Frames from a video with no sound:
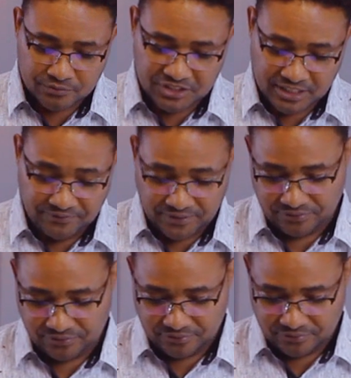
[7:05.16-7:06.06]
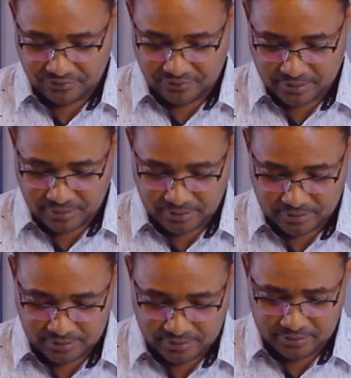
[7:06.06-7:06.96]
of Japheth.
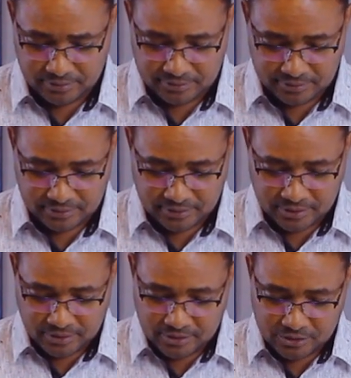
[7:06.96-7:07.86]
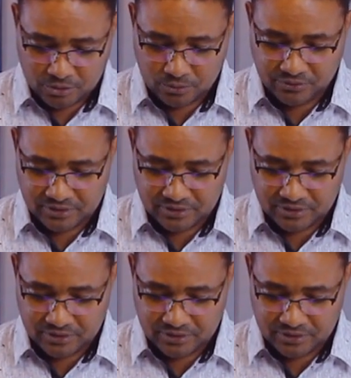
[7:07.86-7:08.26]
So